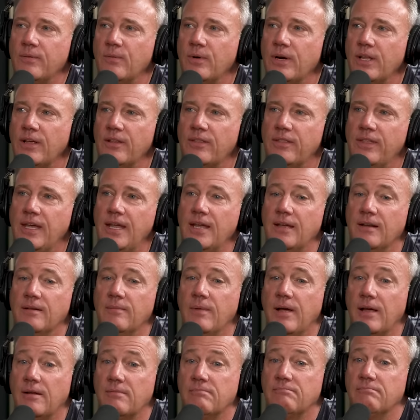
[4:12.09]
What do you think? And
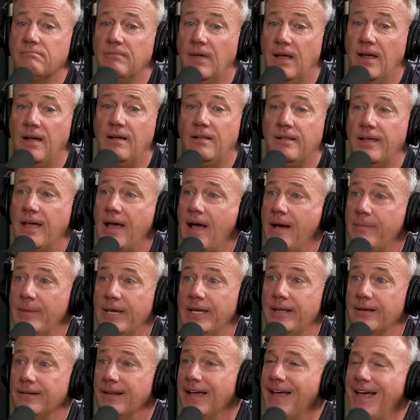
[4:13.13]
I'm like, hell yeah, I'm
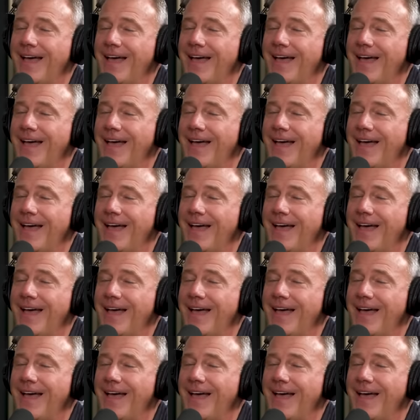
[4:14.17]
in.